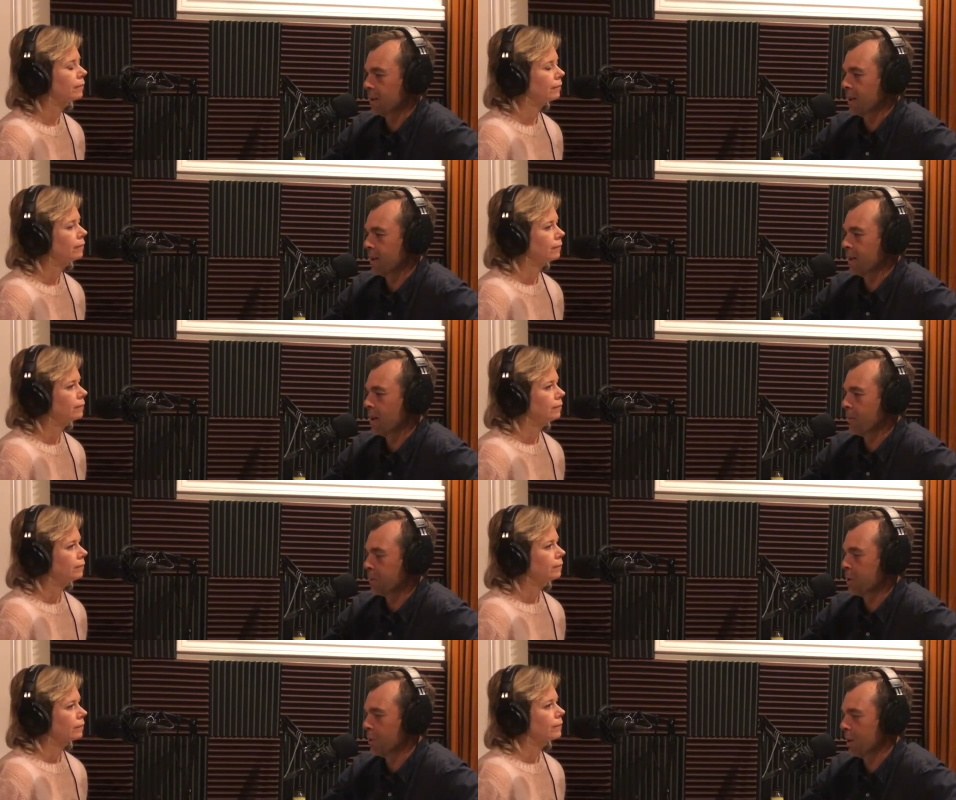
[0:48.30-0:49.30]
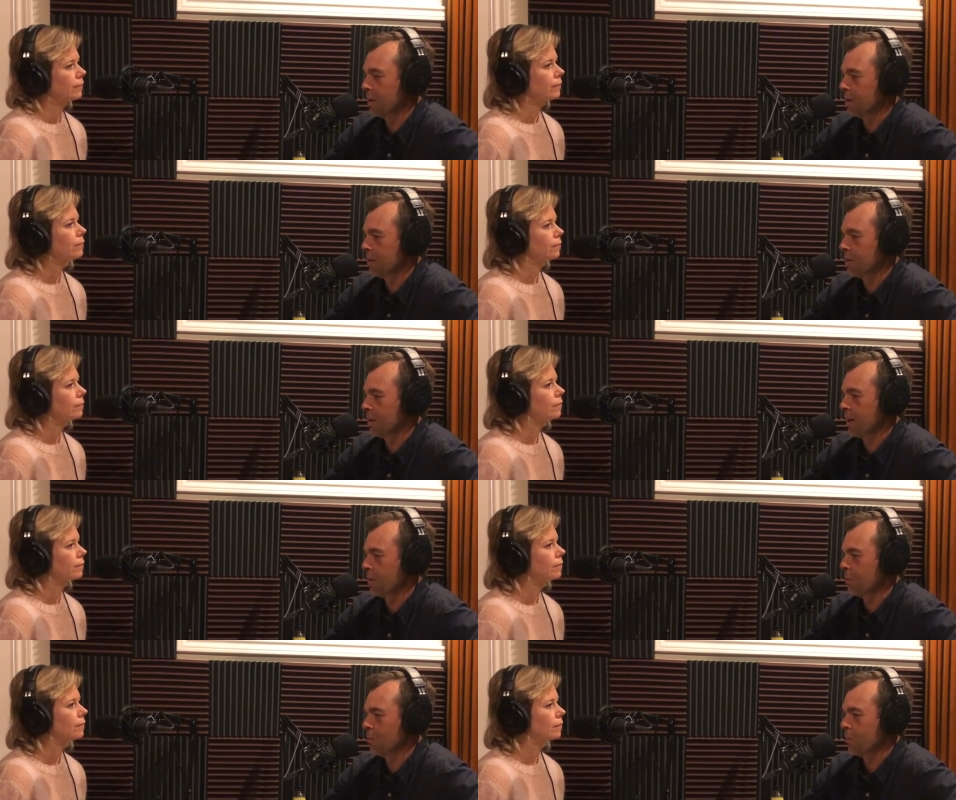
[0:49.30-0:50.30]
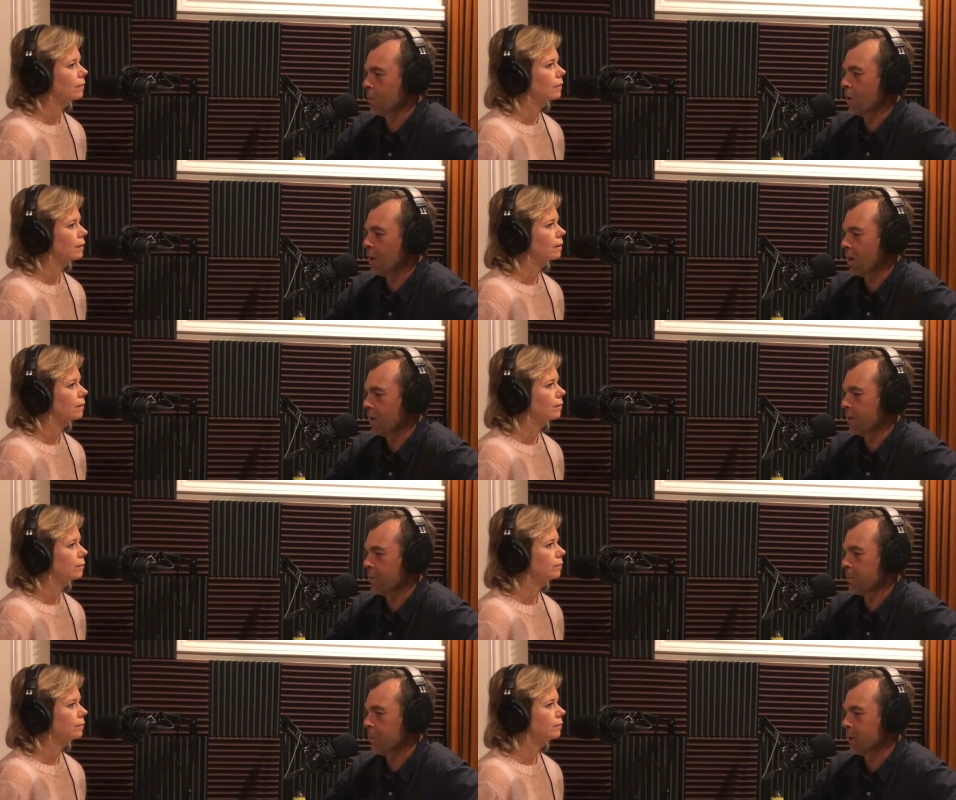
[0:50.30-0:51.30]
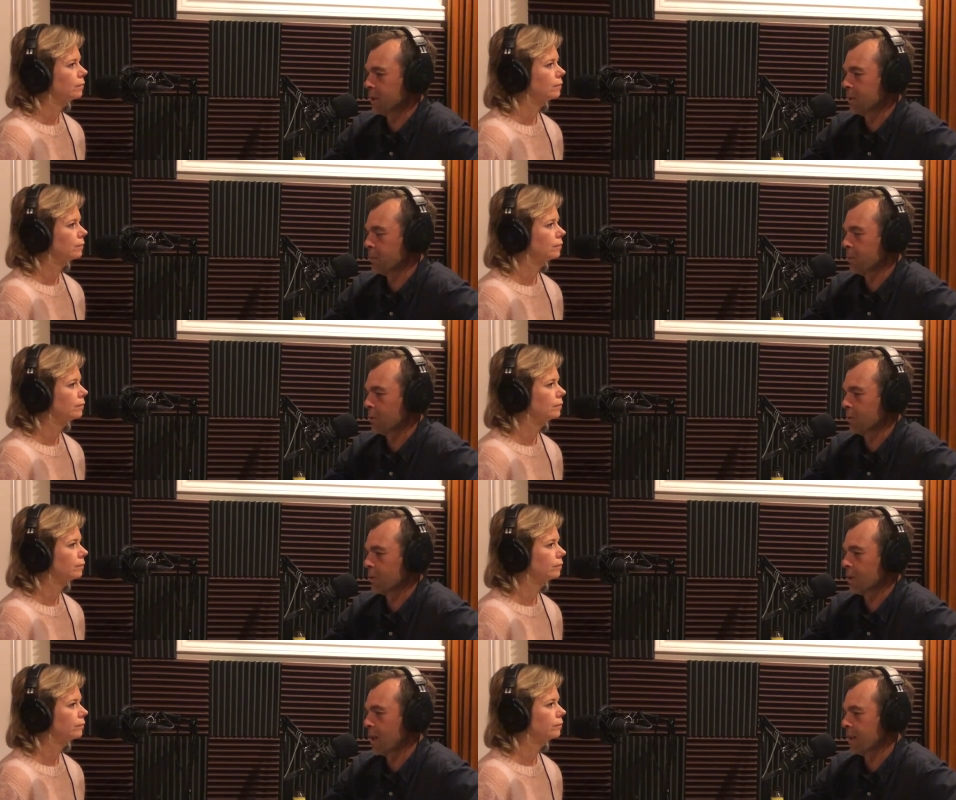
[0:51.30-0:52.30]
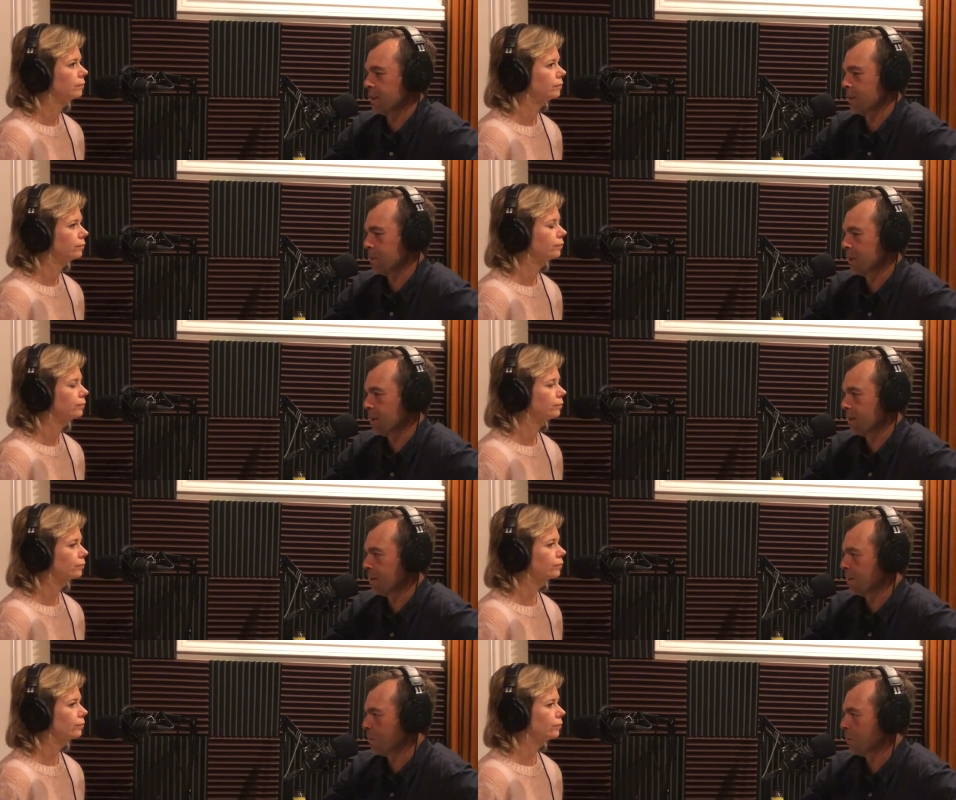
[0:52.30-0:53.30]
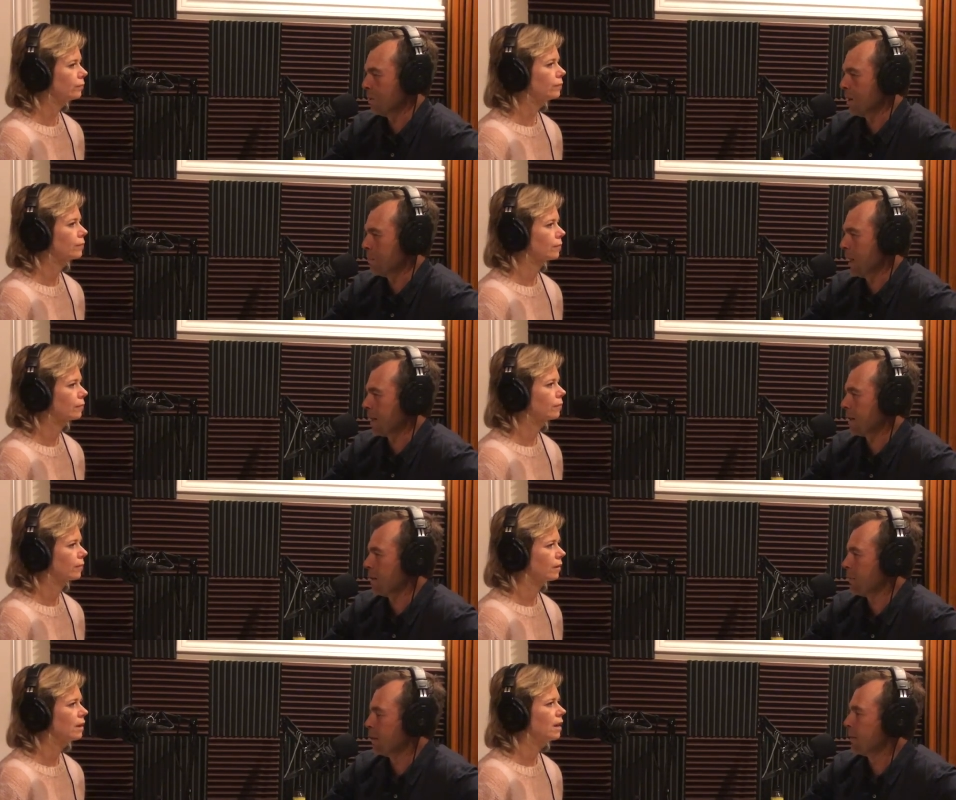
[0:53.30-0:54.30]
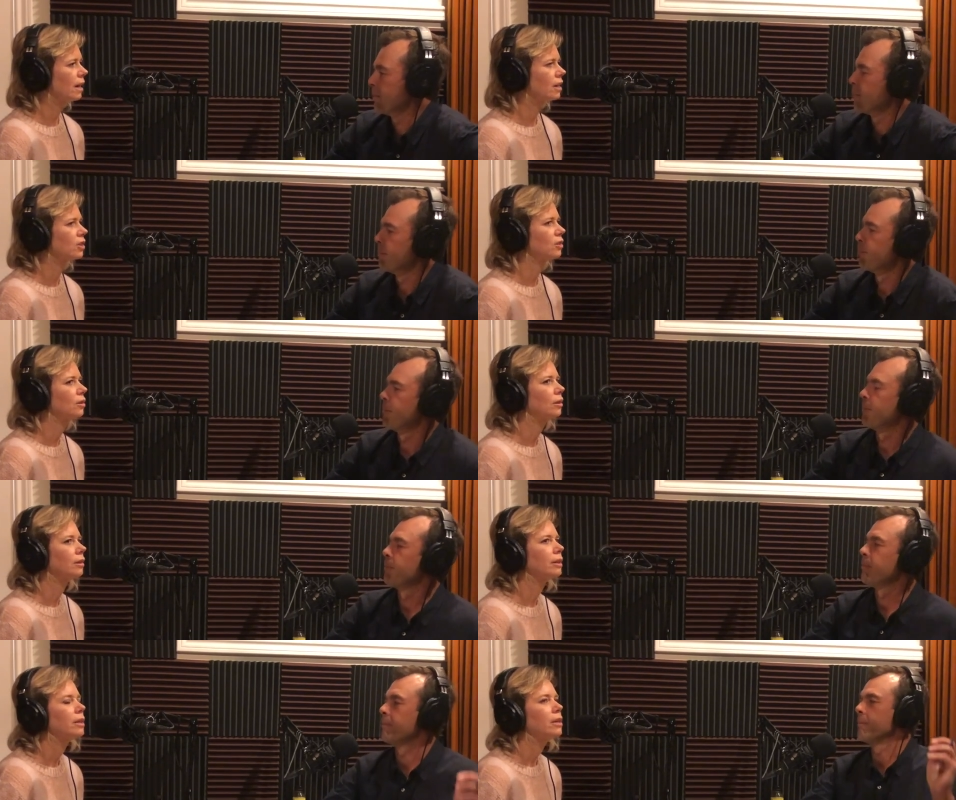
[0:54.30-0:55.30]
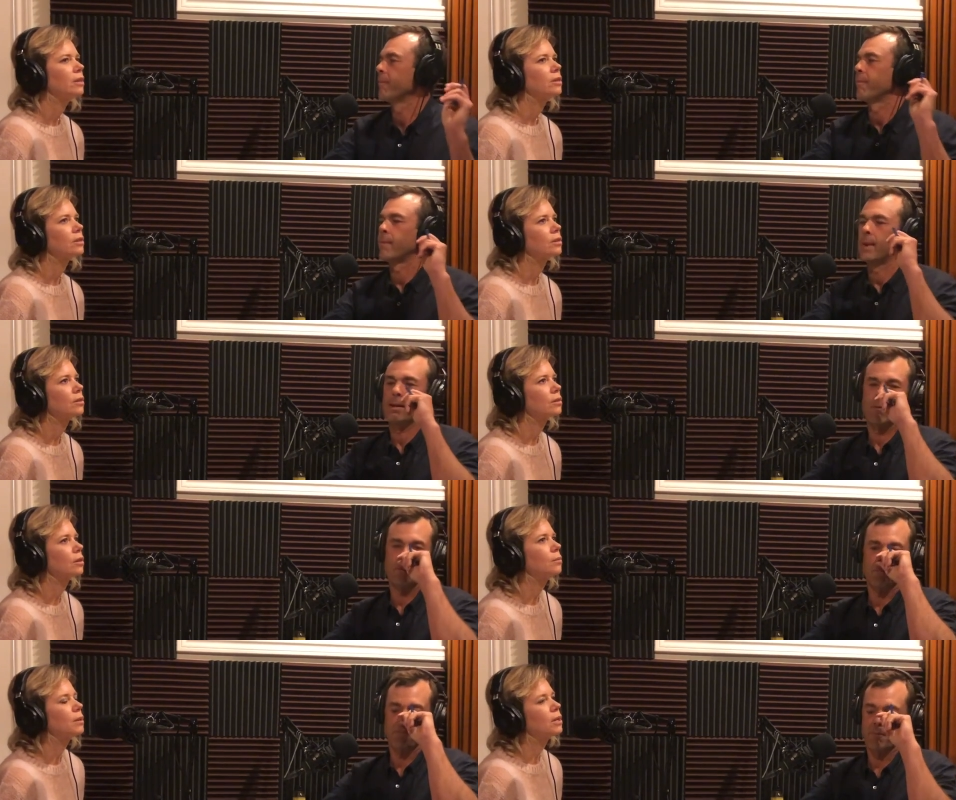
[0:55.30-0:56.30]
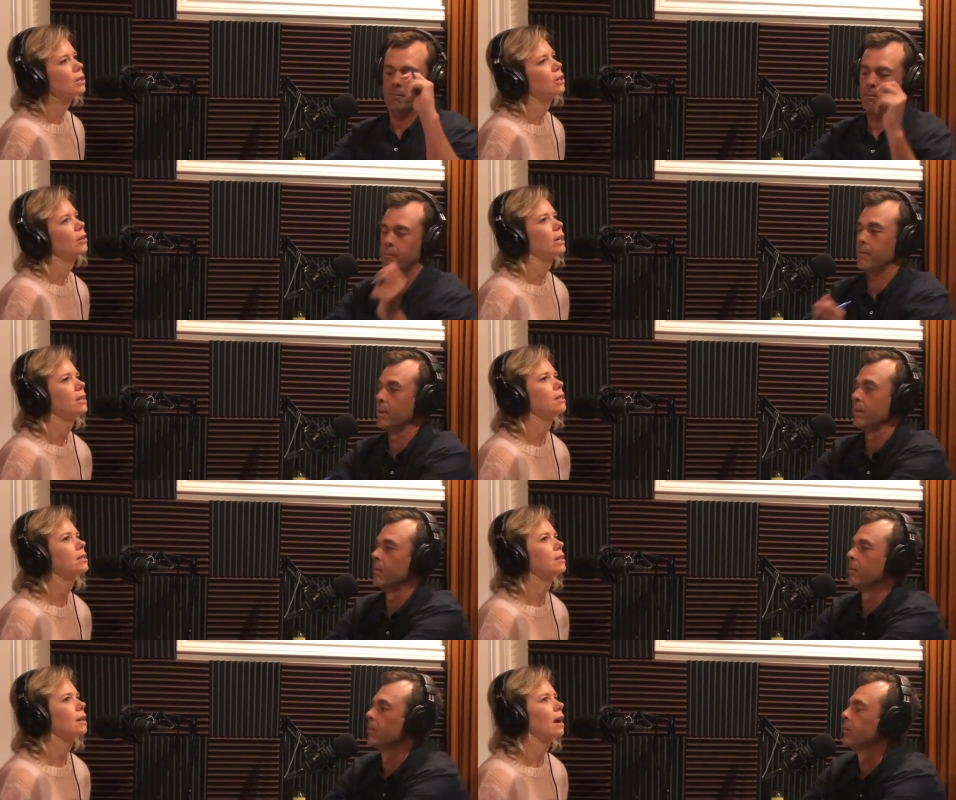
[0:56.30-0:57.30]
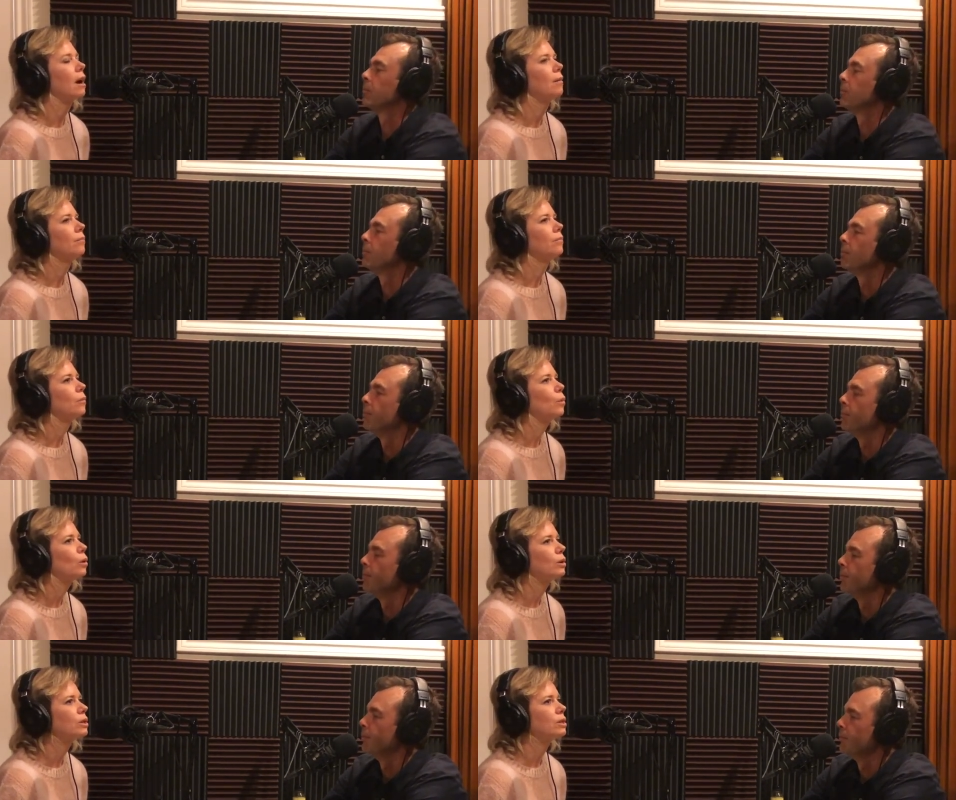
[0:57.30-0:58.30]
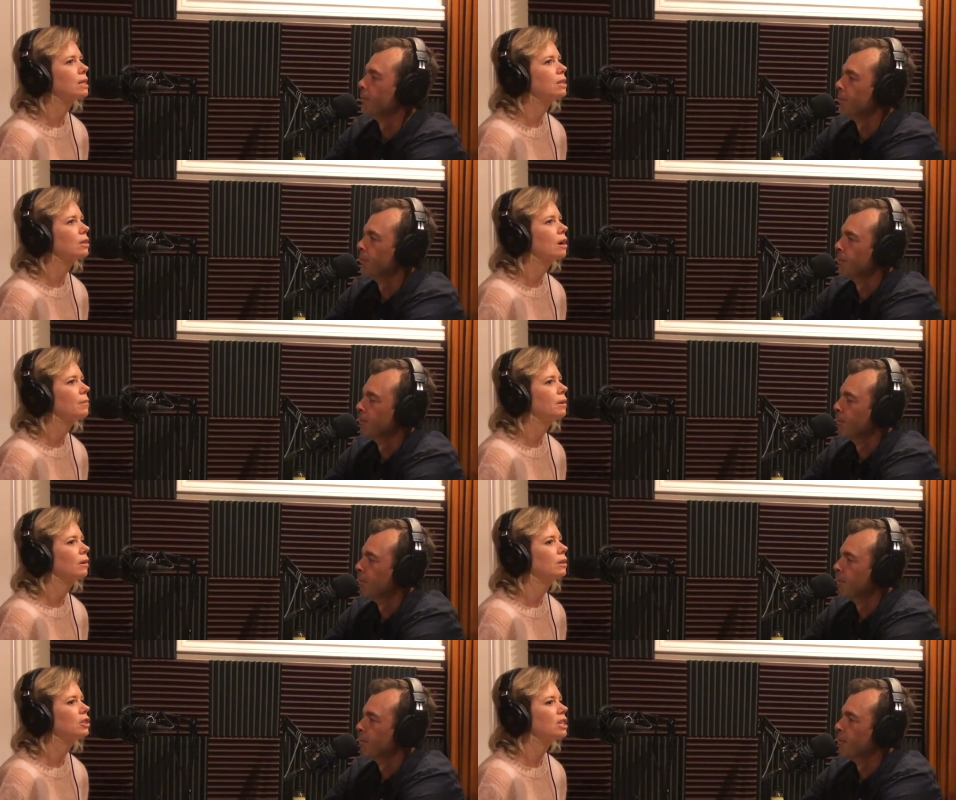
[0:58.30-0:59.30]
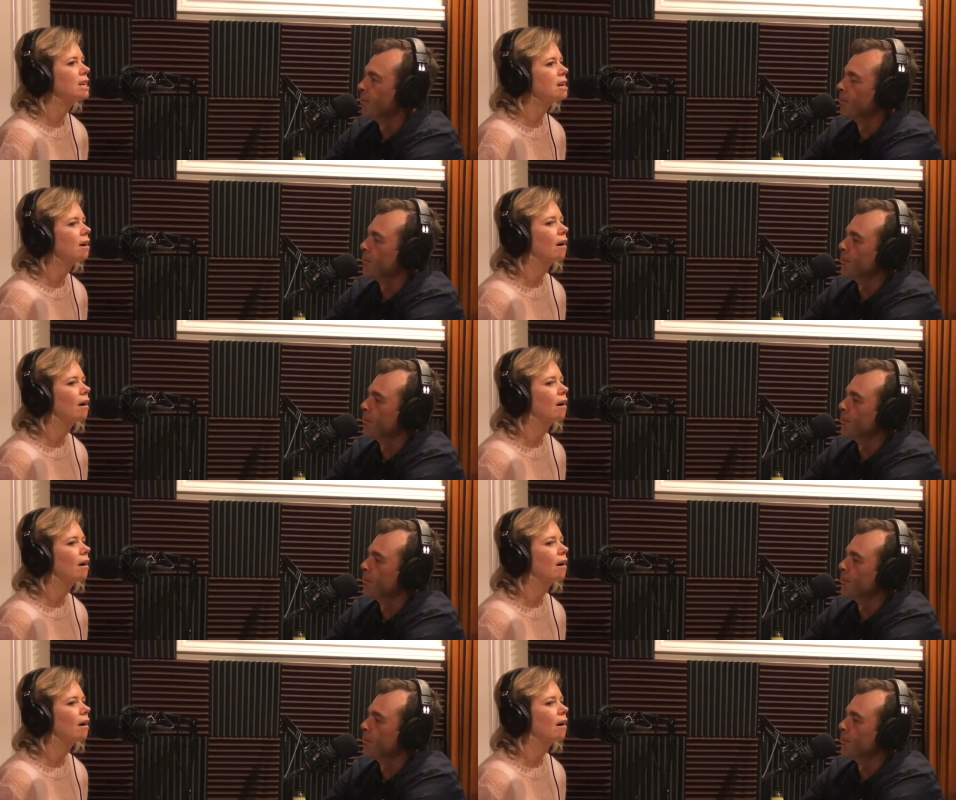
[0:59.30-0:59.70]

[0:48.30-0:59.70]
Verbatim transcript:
Speaker 1: that led up to it? And what are the principal concepts in it? And then we'll unpack that
Speaker 2: a bit. Yeah, sure. So, sober curious um, was the terminology